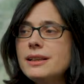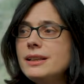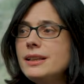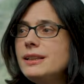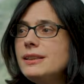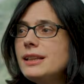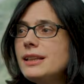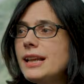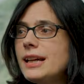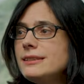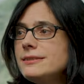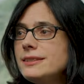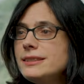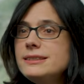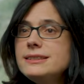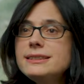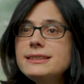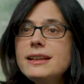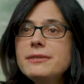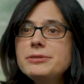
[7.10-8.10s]
In the
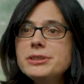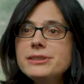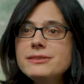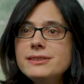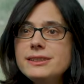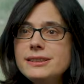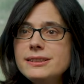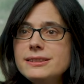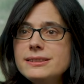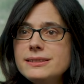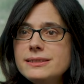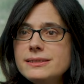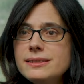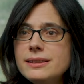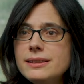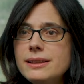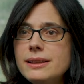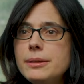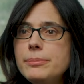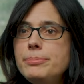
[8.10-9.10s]
nineteen seventies,
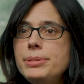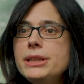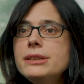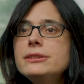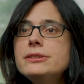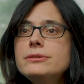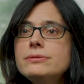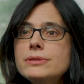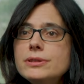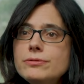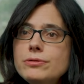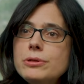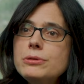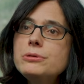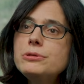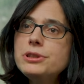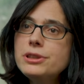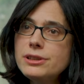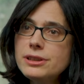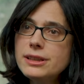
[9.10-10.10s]
the biggest
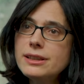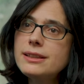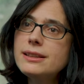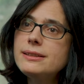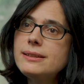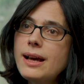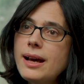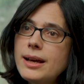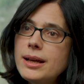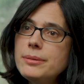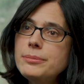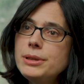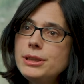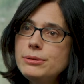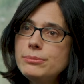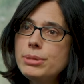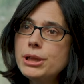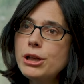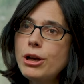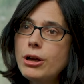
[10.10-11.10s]
revolution at the time
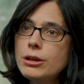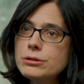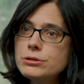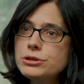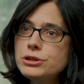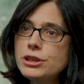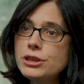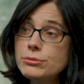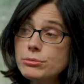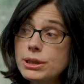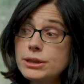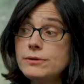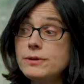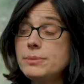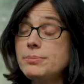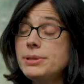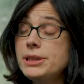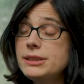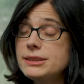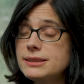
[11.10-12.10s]
in biology, and one of
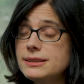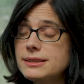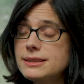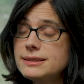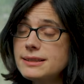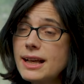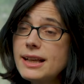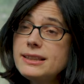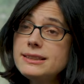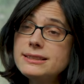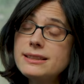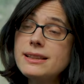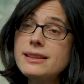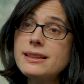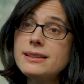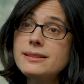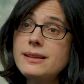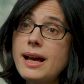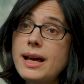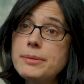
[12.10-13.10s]
the biggest at science at
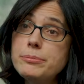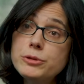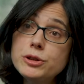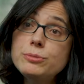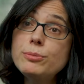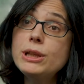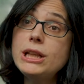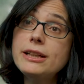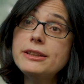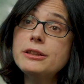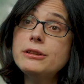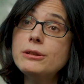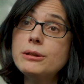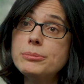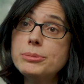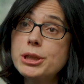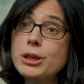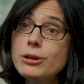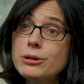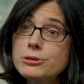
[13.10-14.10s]
the time, was
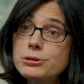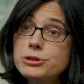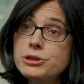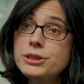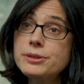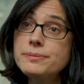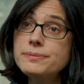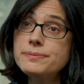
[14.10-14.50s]
molecular biology.